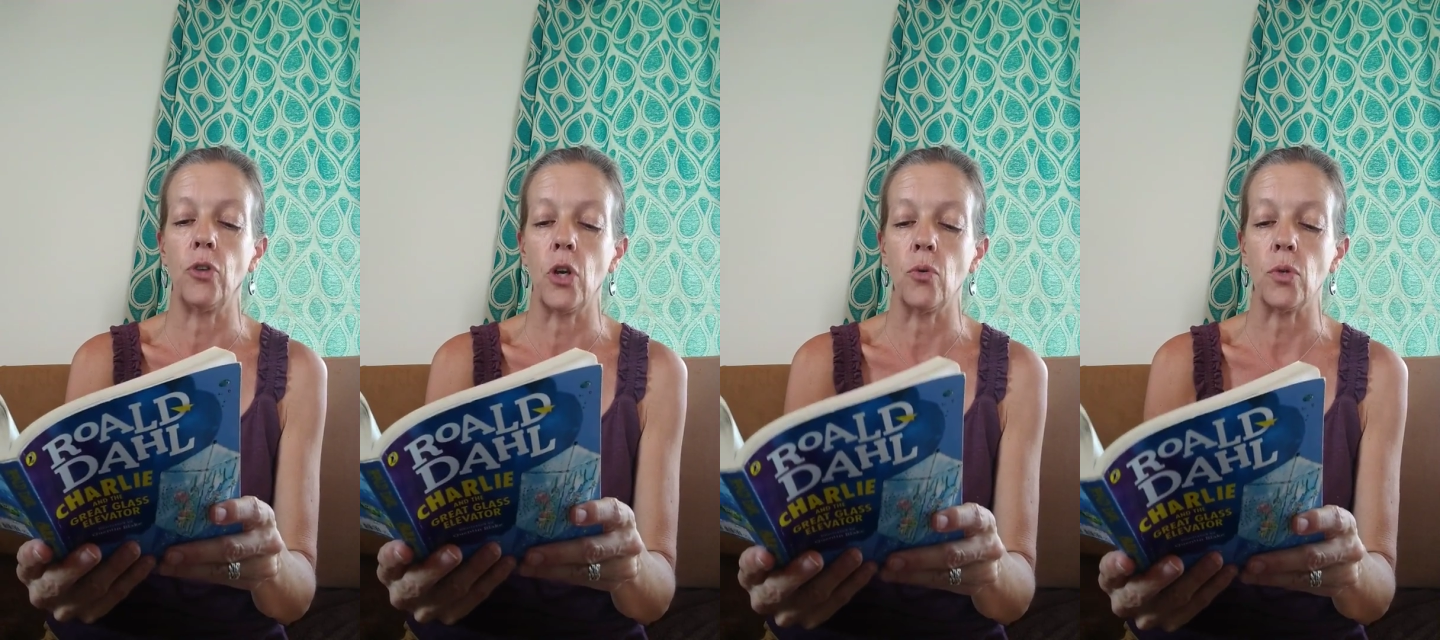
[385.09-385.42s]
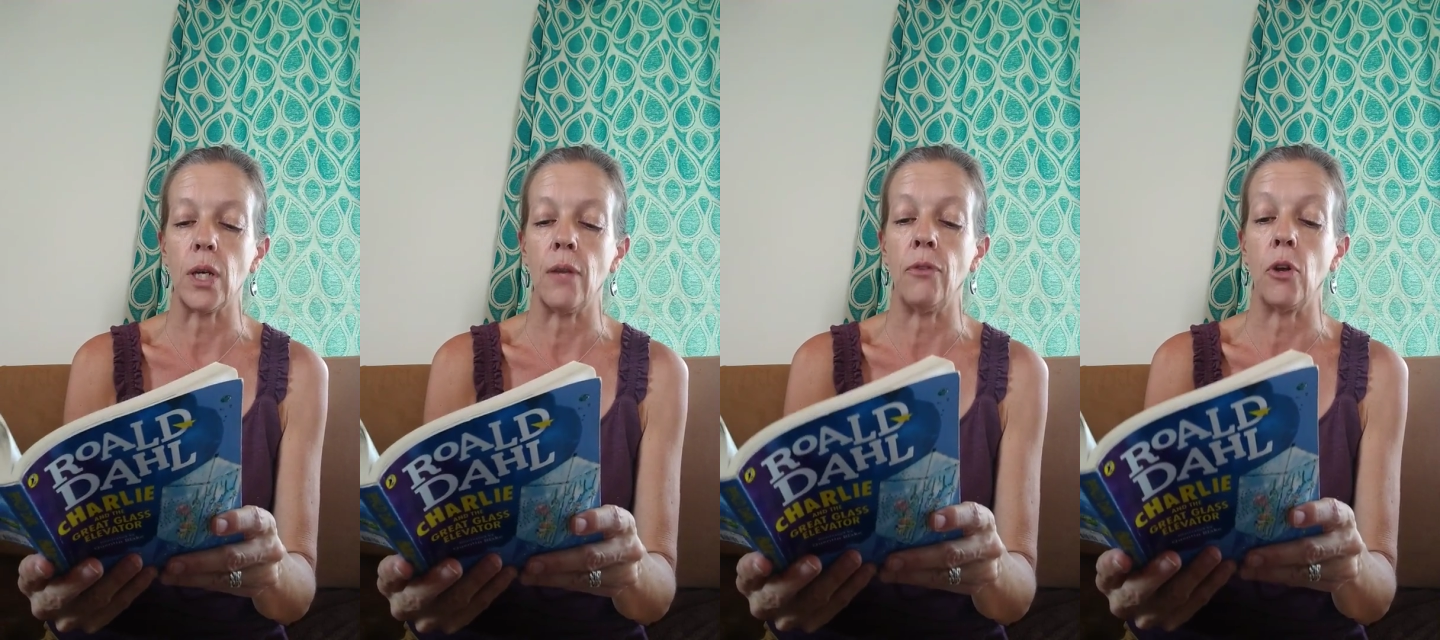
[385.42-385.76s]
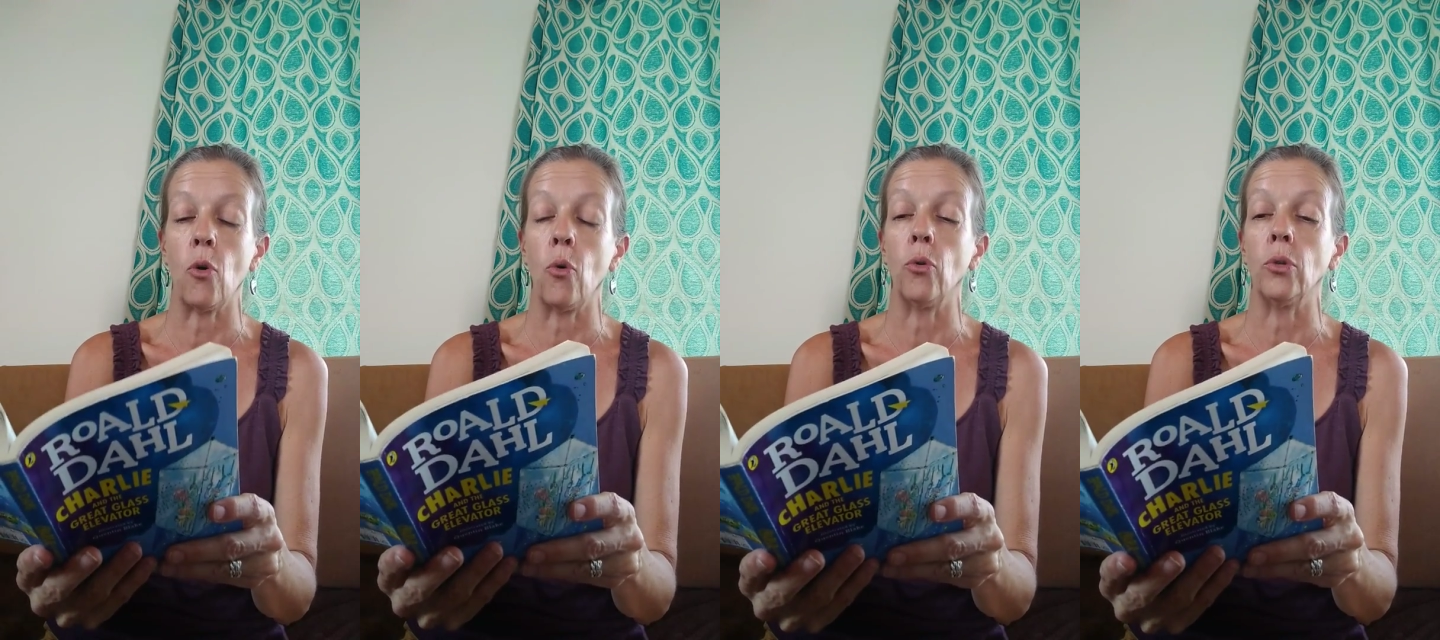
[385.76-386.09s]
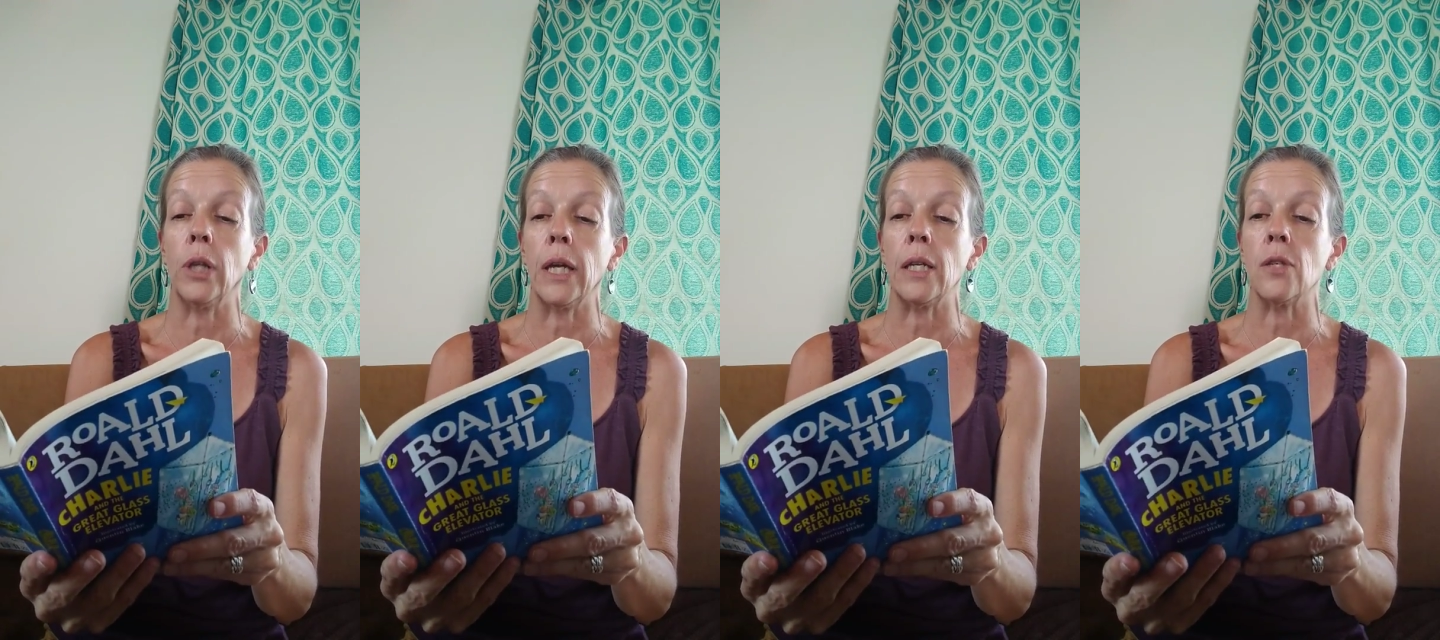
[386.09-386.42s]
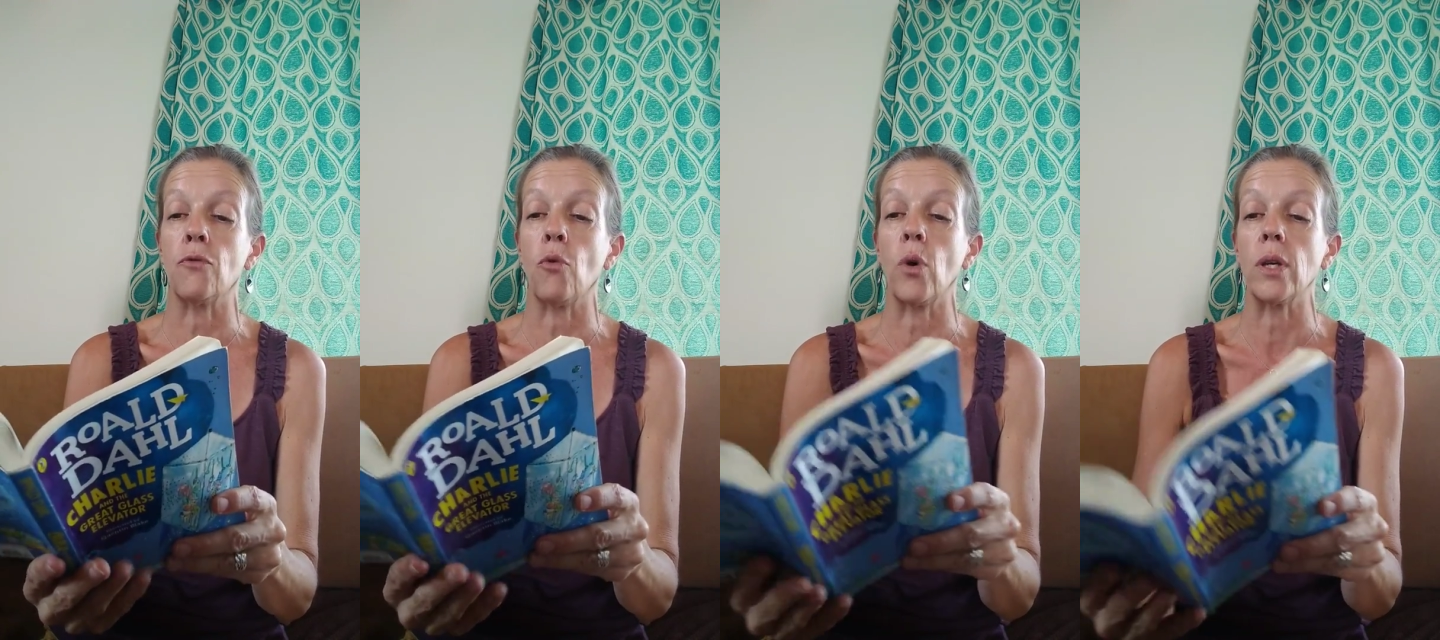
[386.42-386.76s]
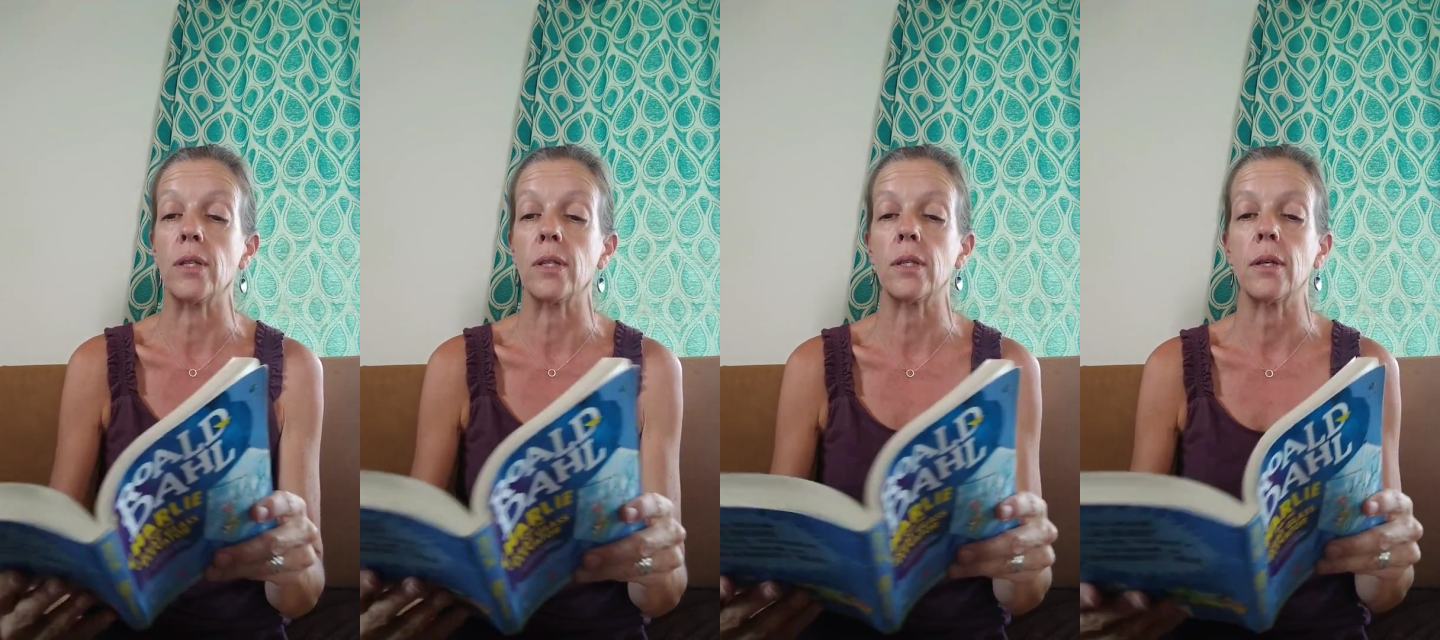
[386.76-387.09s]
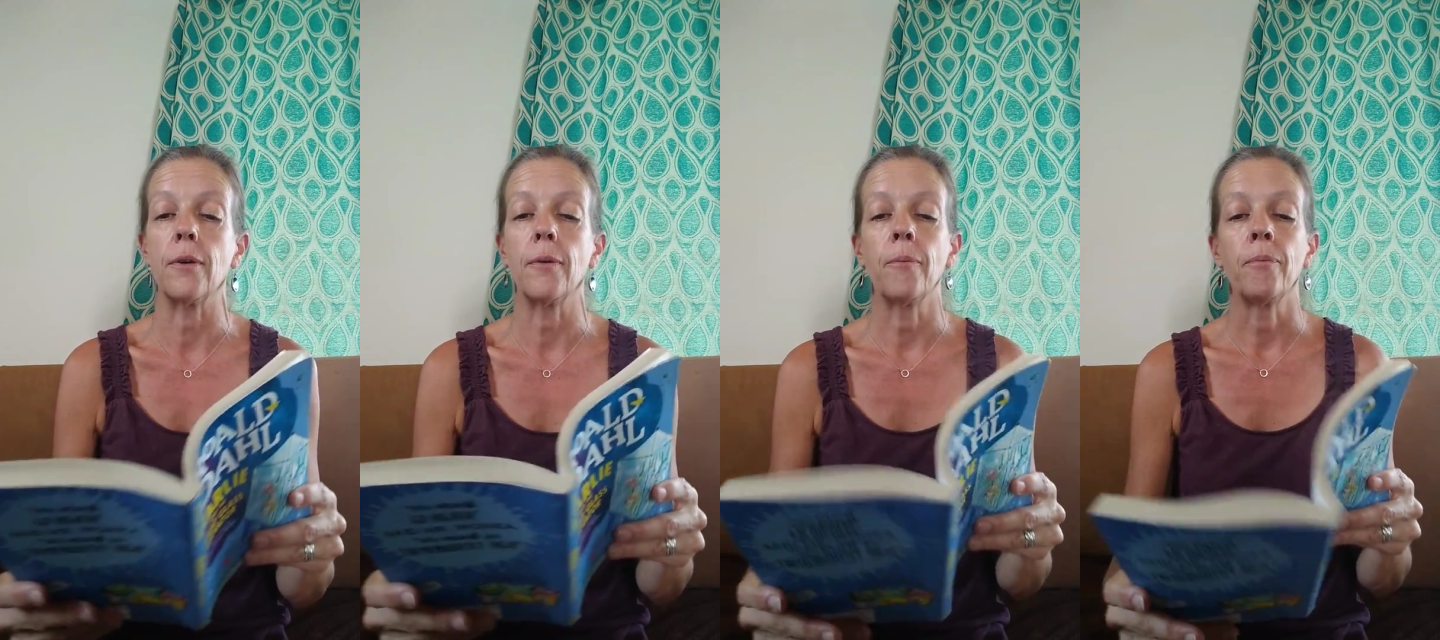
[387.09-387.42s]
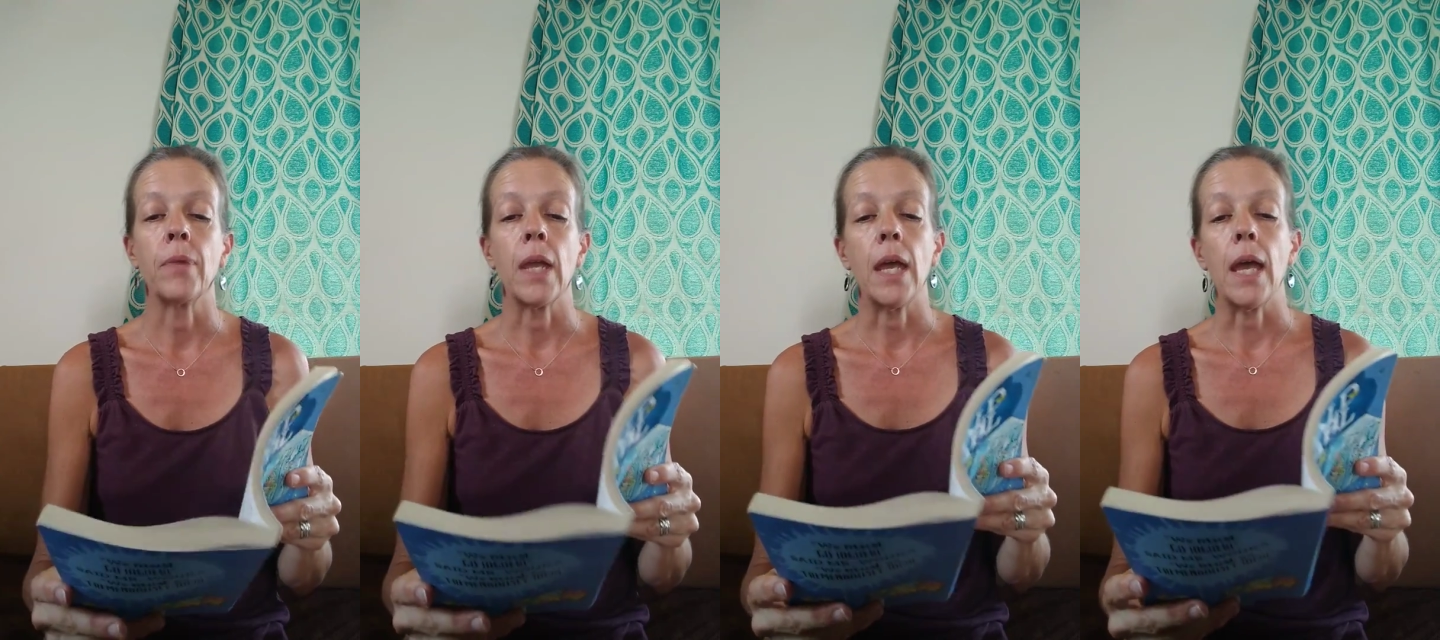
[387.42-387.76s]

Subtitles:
effortlessly aside them,